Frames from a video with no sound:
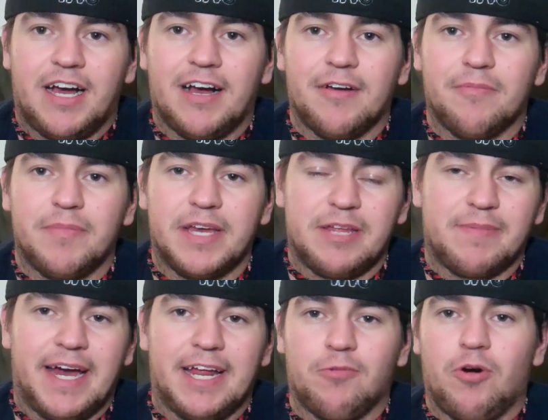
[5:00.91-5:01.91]

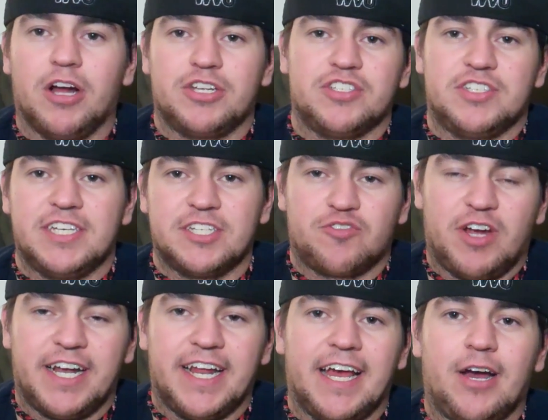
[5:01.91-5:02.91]
anybody who watches this
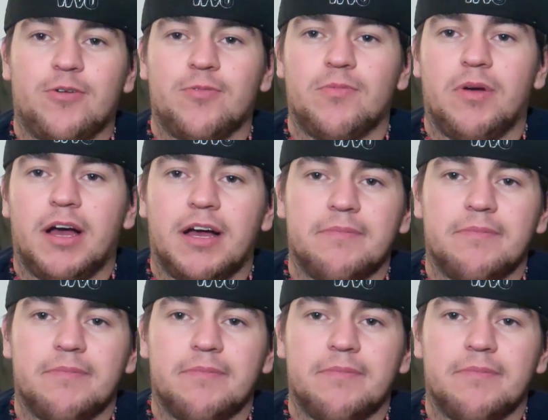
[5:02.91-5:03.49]
right now,